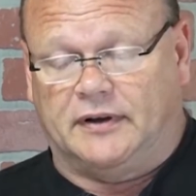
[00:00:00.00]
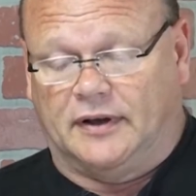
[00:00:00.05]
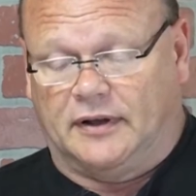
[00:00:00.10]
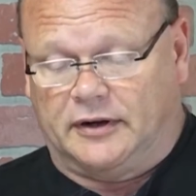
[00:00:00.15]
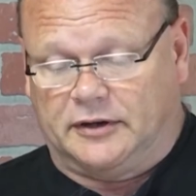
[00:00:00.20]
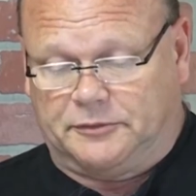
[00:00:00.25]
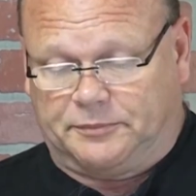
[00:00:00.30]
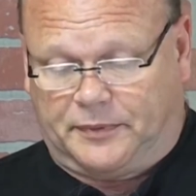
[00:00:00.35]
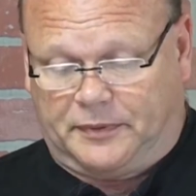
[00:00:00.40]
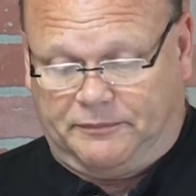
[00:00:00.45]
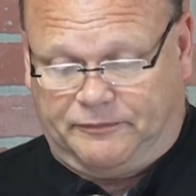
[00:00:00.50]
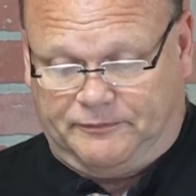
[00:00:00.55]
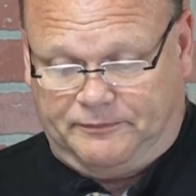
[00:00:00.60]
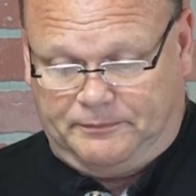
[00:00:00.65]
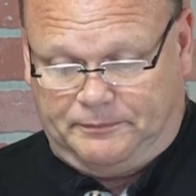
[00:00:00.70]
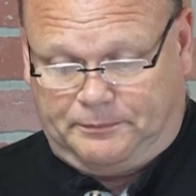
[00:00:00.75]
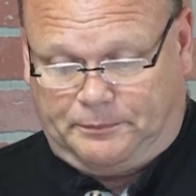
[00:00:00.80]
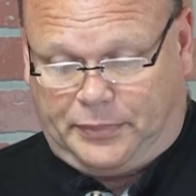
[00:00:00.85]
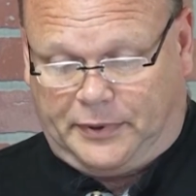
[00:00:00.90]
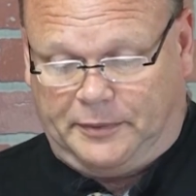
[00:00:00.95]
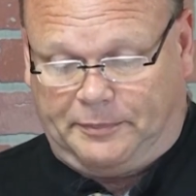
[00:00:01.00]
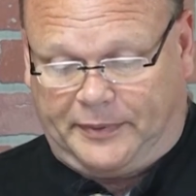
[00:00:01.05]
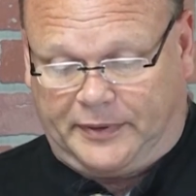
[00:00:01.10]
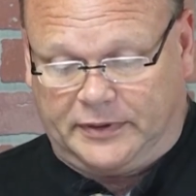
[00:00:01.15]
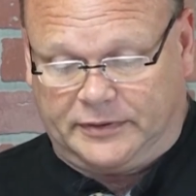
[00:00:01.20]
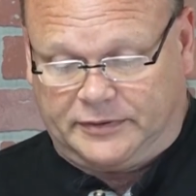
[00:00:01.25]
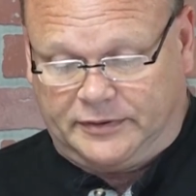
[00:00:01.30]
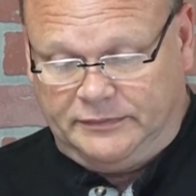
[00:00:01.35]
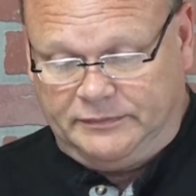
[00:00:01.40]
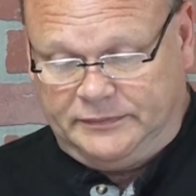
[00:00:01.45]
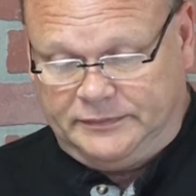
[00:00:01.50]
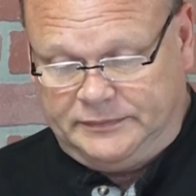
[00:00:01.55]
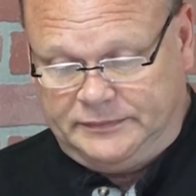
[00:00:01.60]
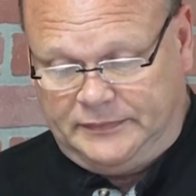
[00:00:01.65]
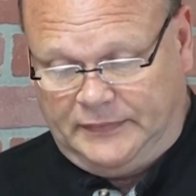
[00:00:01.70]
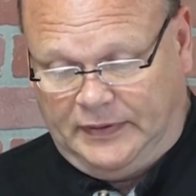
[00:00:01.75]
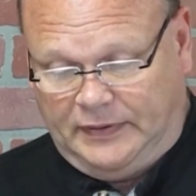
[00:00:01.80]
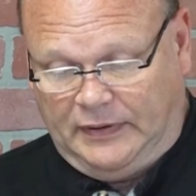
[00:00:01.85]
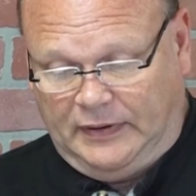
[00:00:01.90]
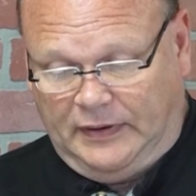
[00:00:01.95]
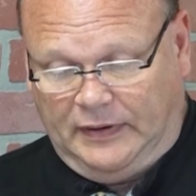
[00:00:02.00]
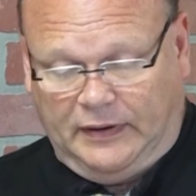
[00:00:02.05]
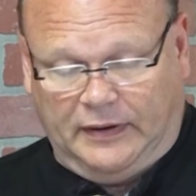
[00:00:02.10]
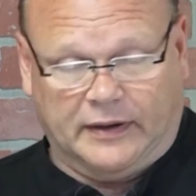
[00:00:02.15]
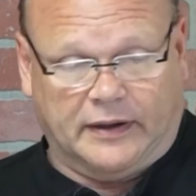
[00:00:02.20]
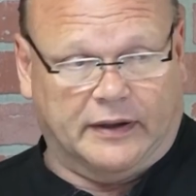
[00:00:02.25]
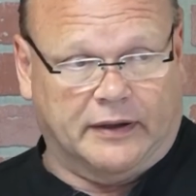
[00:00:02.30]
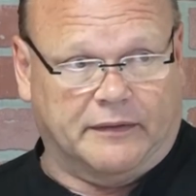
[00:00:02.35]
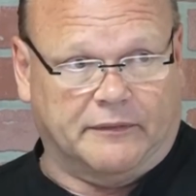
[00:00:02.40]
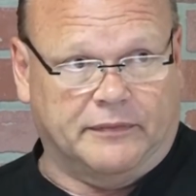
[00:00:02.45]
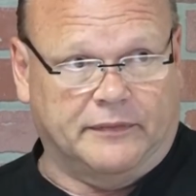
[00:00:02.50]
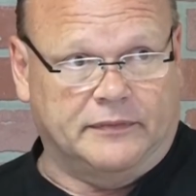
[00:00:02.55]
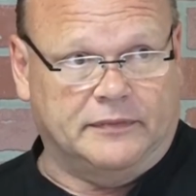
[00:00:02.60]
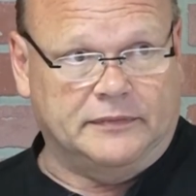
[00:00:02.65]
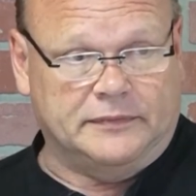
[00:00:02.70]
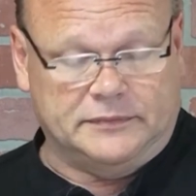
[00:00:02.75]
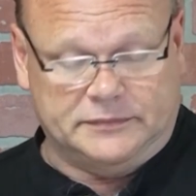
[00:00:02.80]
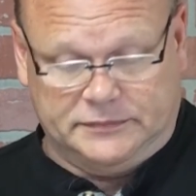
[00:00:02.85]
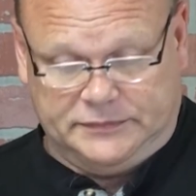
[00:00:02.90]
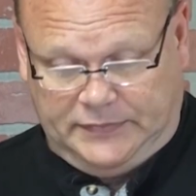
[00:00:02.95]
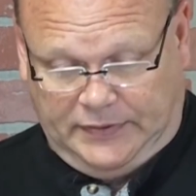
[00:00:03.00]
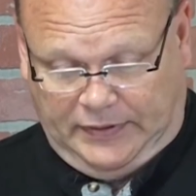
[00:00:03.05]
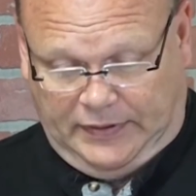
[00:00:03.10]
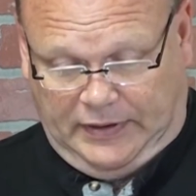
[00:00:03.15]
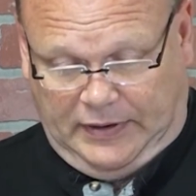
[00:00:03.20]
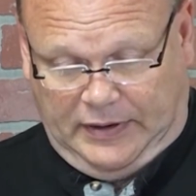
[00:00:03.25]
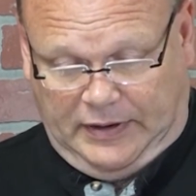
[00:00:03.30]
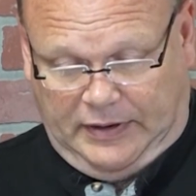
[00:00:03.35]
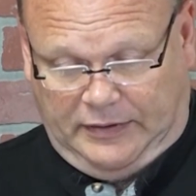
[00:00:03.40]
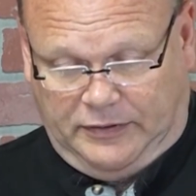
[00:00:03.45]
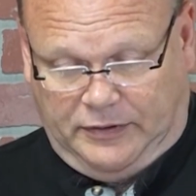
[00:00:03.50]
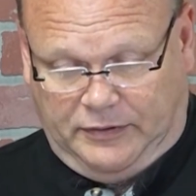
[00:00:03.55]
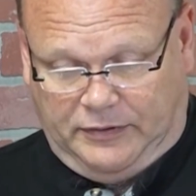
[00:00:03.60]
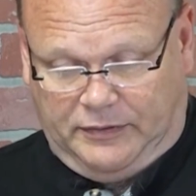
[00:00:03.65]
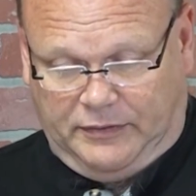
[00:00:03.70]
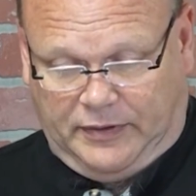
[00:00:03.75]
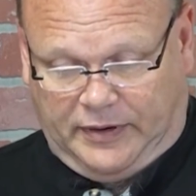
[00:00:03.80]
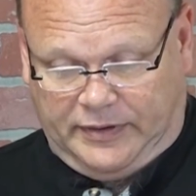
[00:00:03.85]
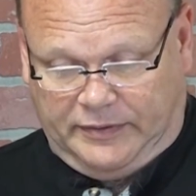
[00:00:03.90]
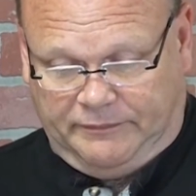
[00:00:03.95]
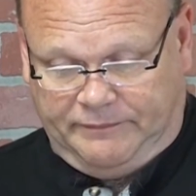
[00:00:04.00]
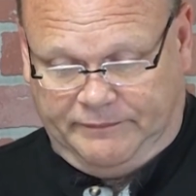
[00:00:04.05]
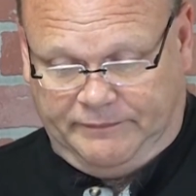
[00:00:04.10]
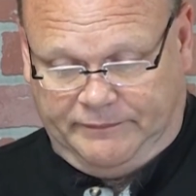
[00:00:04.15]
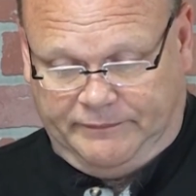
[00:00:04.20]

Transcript: dollars per per person. Uh, you, uh,